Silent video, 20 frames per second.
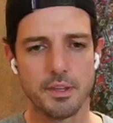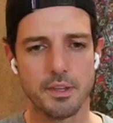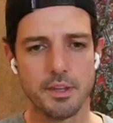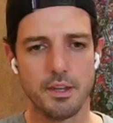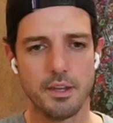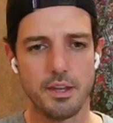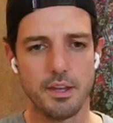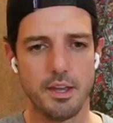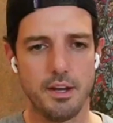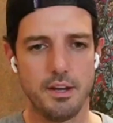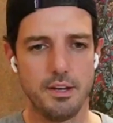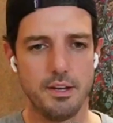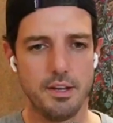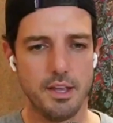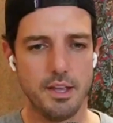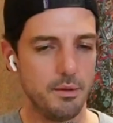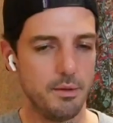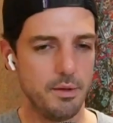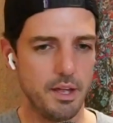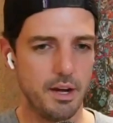
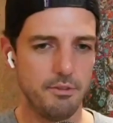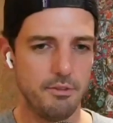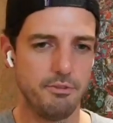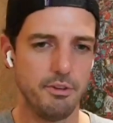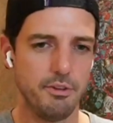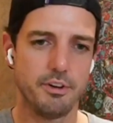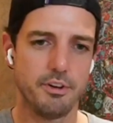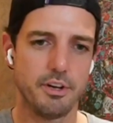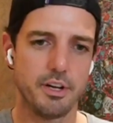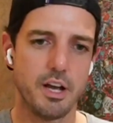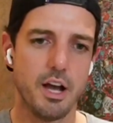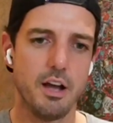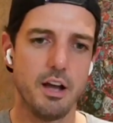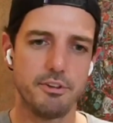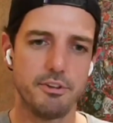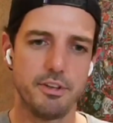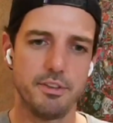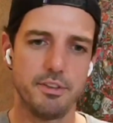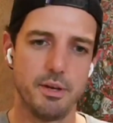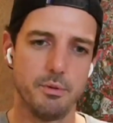And I feel very
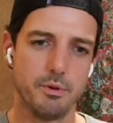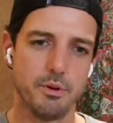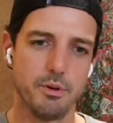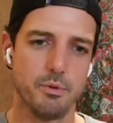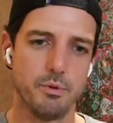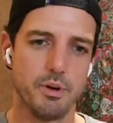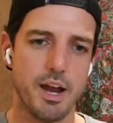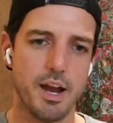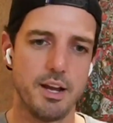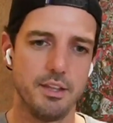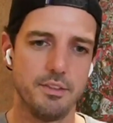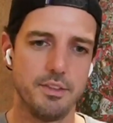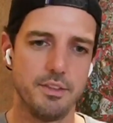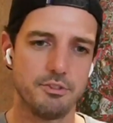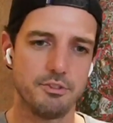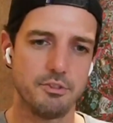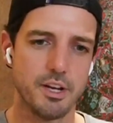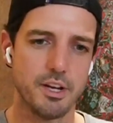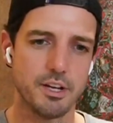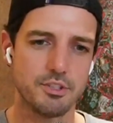confident that we're heading in that
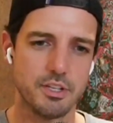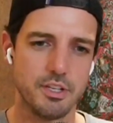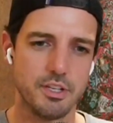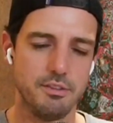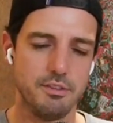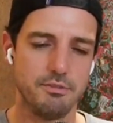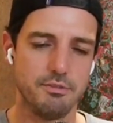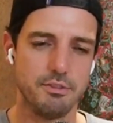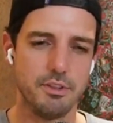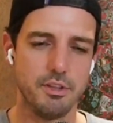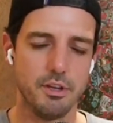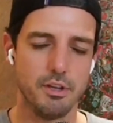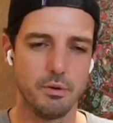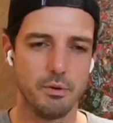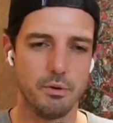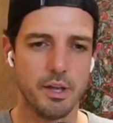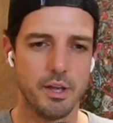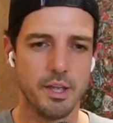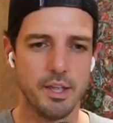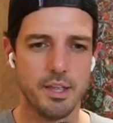direction, even though
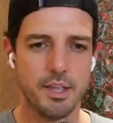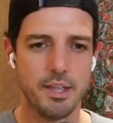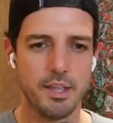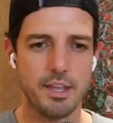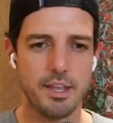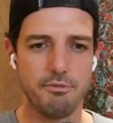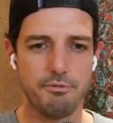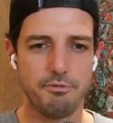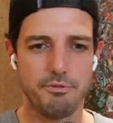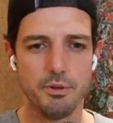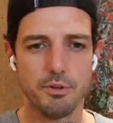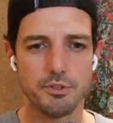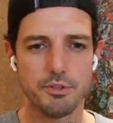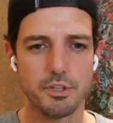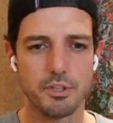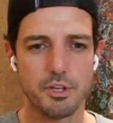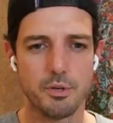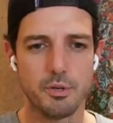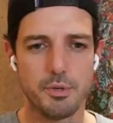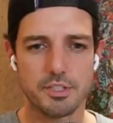it feels a
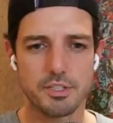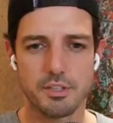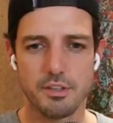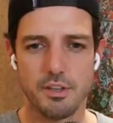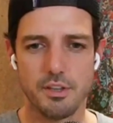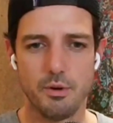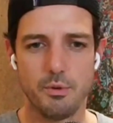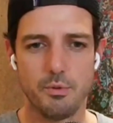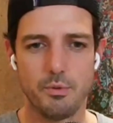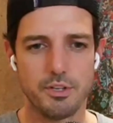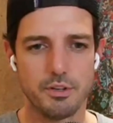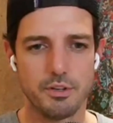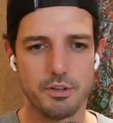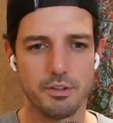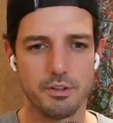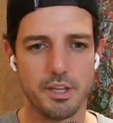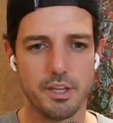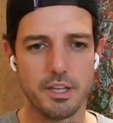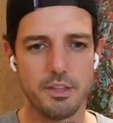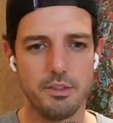little bit slow when you're
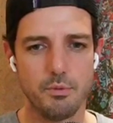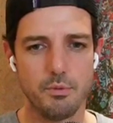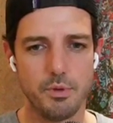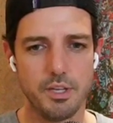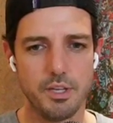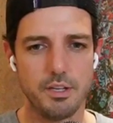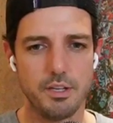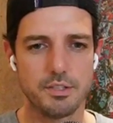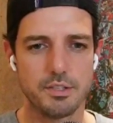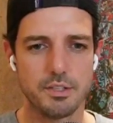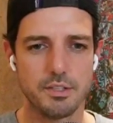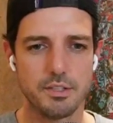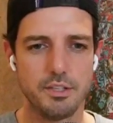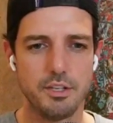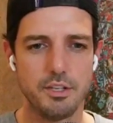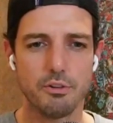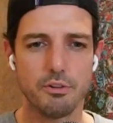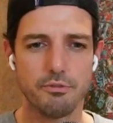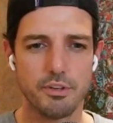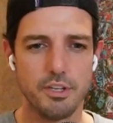like in the weeds.
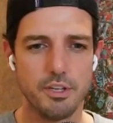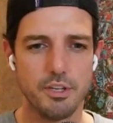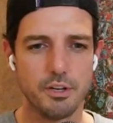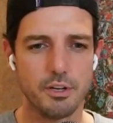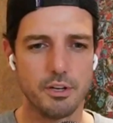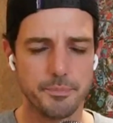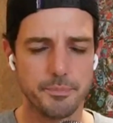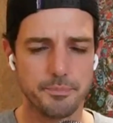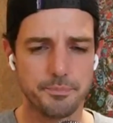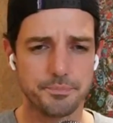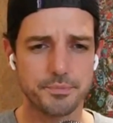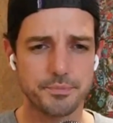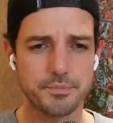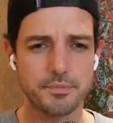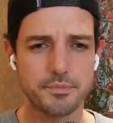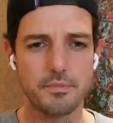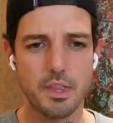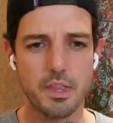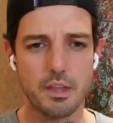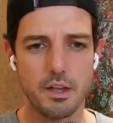Year over year,
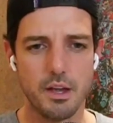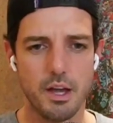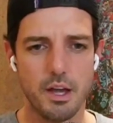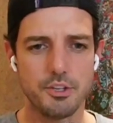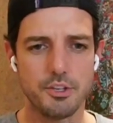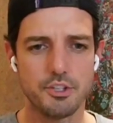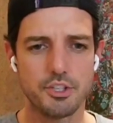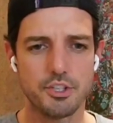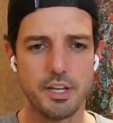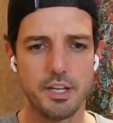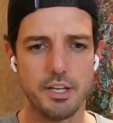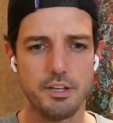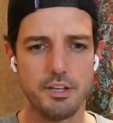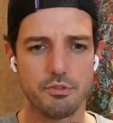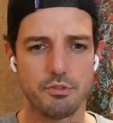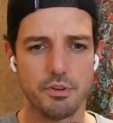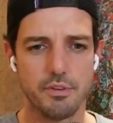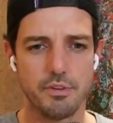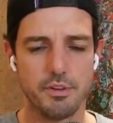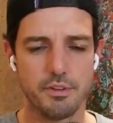on-chain
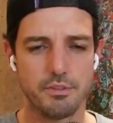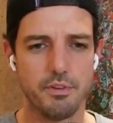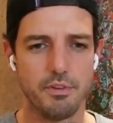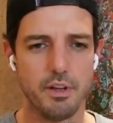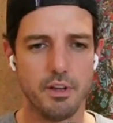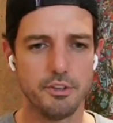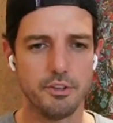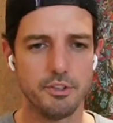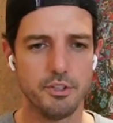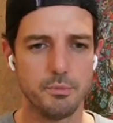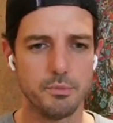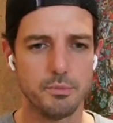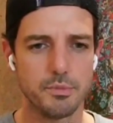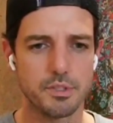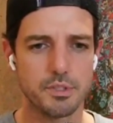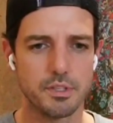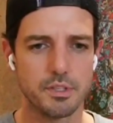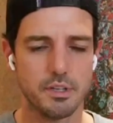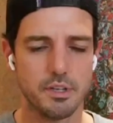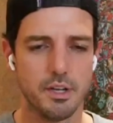derivatives
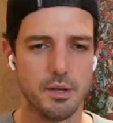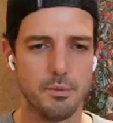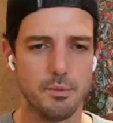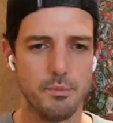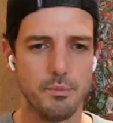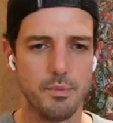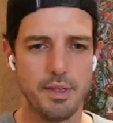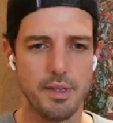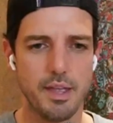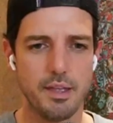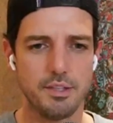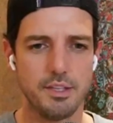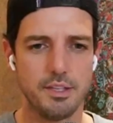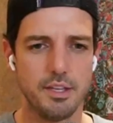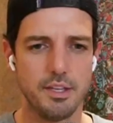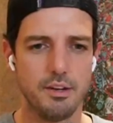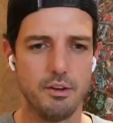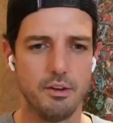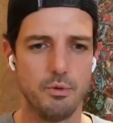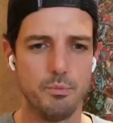volumes
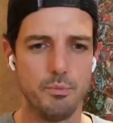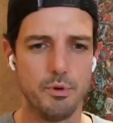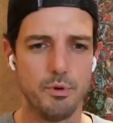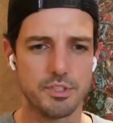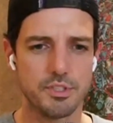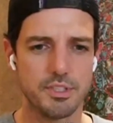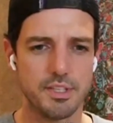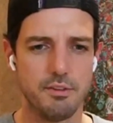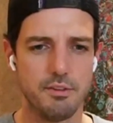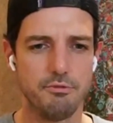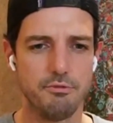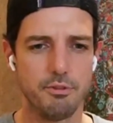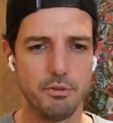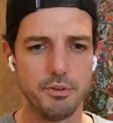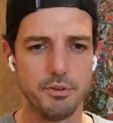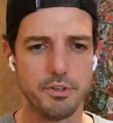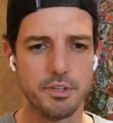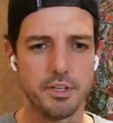did almost tenfold.